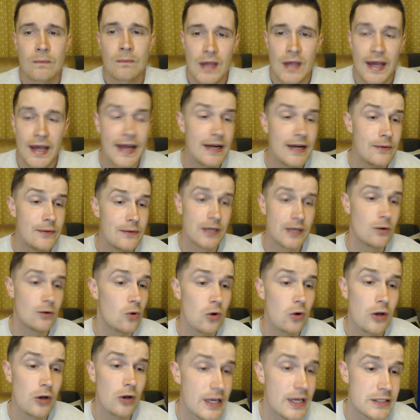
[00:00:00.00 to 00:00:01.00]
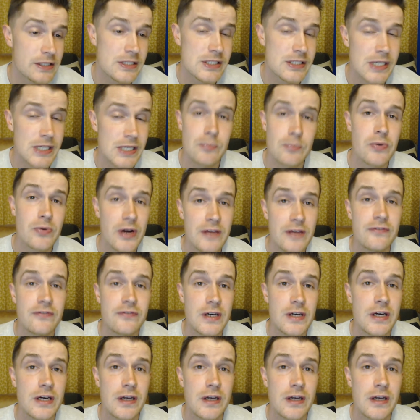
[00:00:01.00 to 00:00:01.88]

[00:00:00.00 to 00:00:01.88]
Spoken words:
Anyway, all of that to say, pray for your